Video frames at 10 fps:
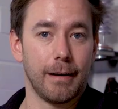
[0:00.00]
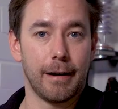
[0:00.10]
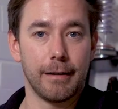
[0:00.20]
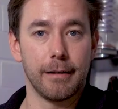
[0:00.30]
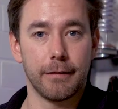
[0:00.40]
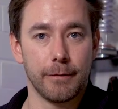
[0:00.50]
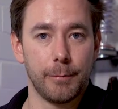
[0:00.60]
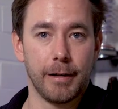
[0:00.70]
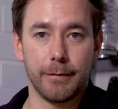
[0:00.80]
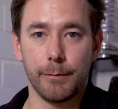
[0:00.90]
At Industrial
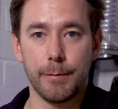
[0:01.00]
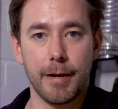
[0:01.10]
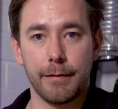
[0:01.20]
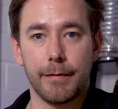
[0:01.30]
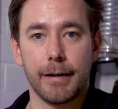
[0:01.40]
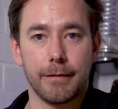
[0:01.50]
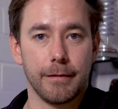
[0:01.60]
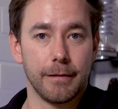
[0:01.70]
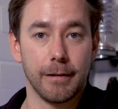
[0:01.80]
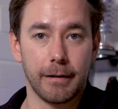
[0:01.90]
Plankton, we
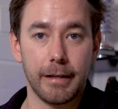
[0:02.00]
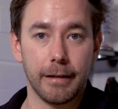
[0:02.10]
manufacture turnkey